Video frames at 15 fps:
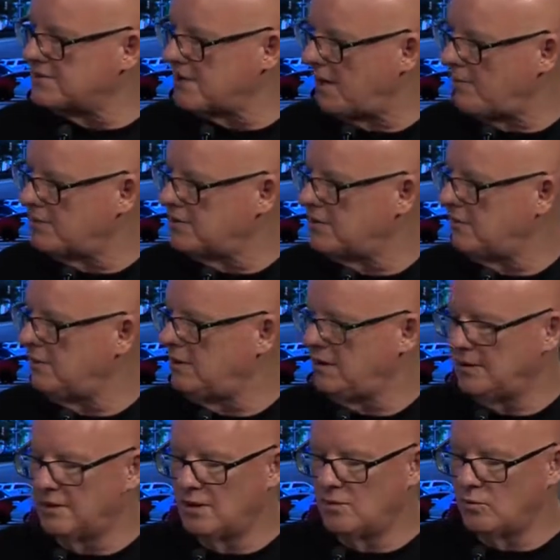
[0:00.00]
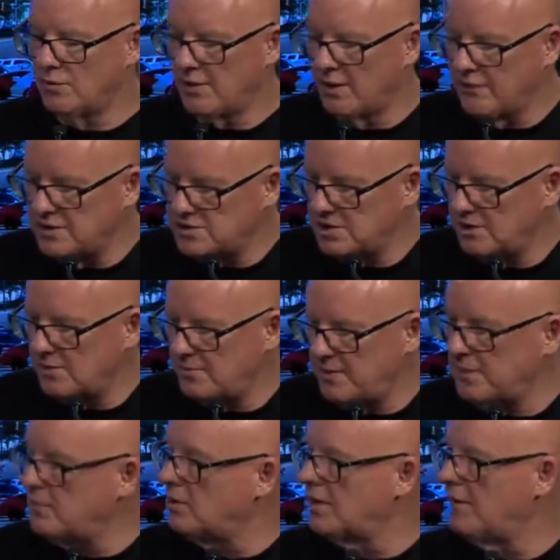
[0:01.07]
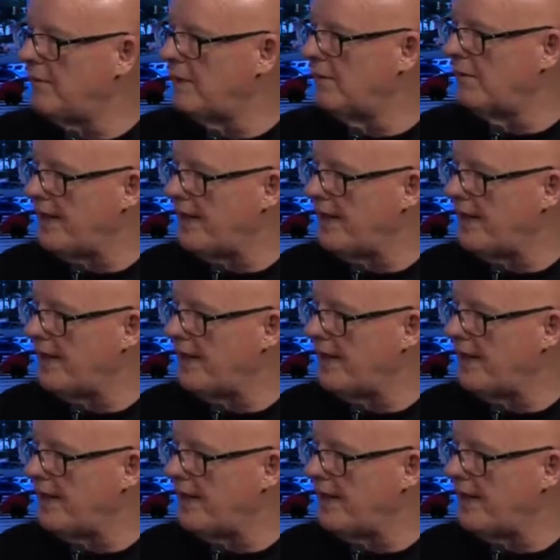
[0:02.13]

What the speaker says: opportunity with all these younger people coming on.